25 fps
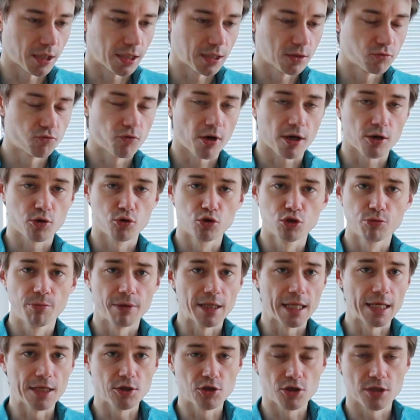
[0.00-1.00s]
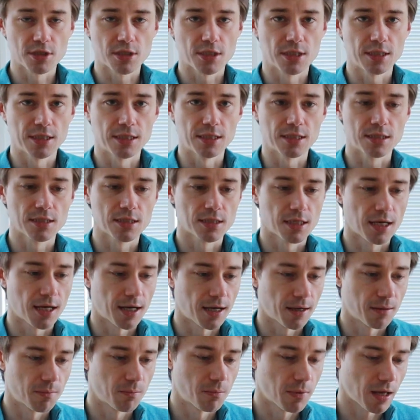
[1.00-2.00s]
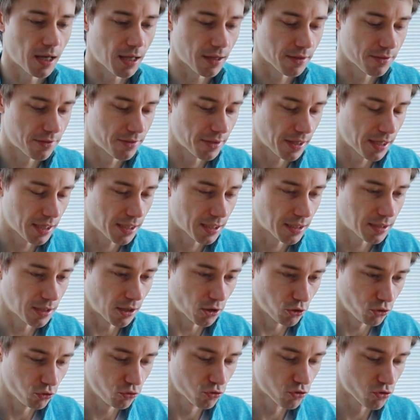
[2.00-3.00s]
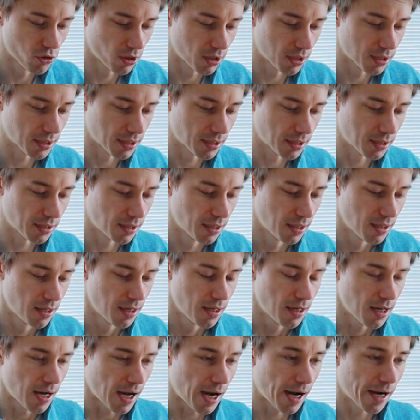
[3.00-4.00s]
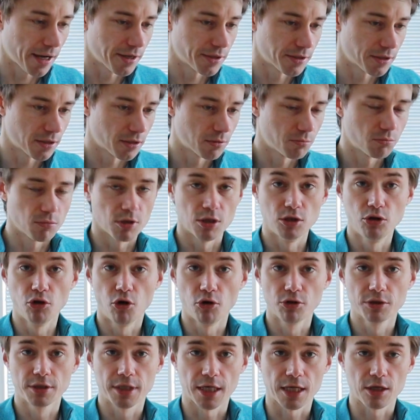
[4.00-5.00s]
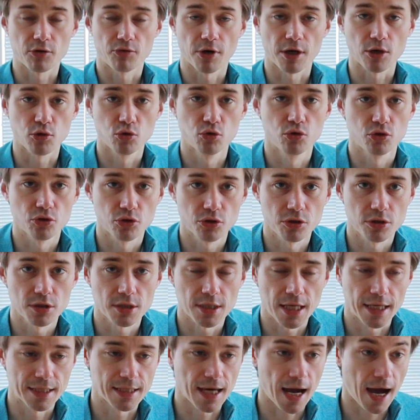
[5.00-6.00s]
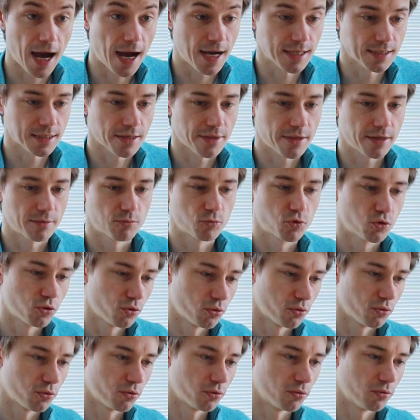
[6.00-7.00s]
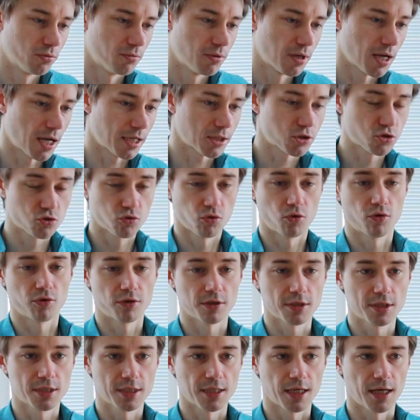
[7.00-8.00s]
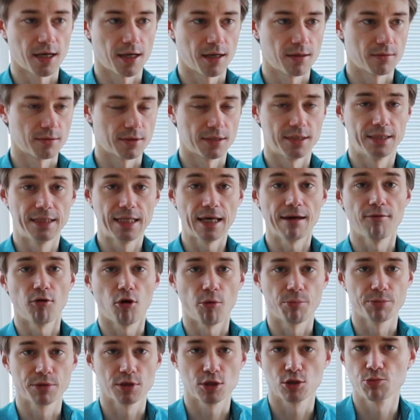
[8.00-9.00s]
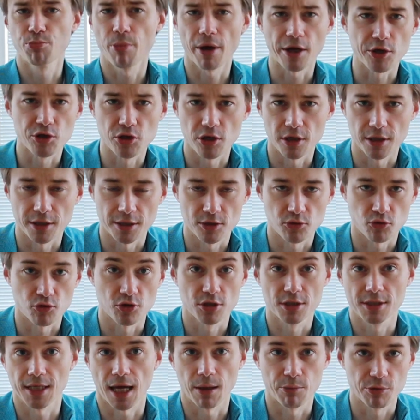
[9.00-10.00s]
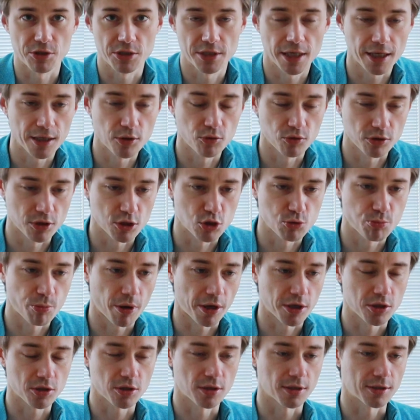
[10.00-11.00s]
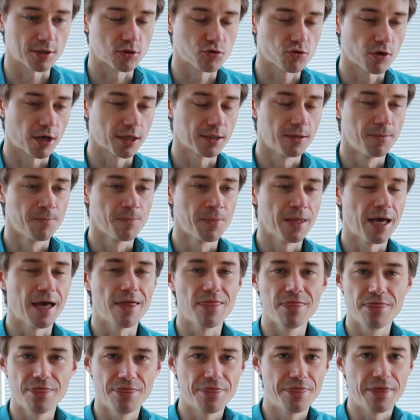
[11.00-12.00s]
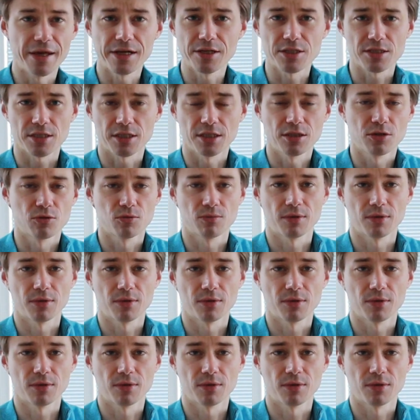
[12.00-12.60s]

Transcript: In recruitment agencies, they usually hire non-tech recruiters and ask them to source DevOps specialists or cybersecurity specialists, right? And there's,